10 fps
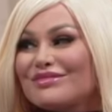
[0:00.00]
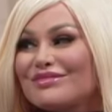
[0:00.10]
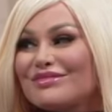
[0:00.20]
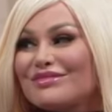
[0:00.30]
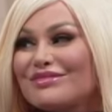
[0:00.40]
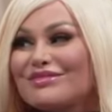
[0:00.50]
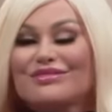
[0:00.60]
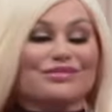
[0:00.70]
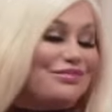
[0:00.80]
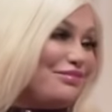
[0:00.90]

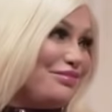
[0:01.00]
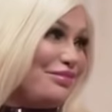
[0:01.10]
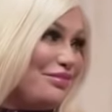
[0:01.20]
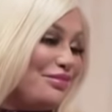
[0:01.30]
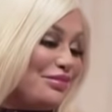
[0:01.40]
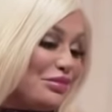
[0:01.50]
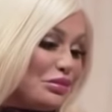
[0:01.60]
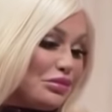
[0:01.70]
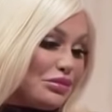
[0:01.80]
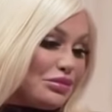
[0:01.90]

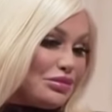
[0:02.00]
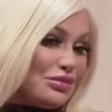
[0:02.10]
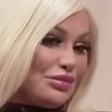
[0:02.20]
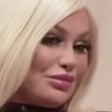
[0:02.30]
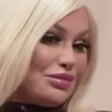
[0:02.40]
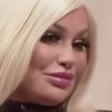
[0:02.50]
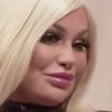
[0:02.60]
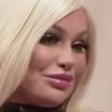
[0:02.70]
This person isn't speaking.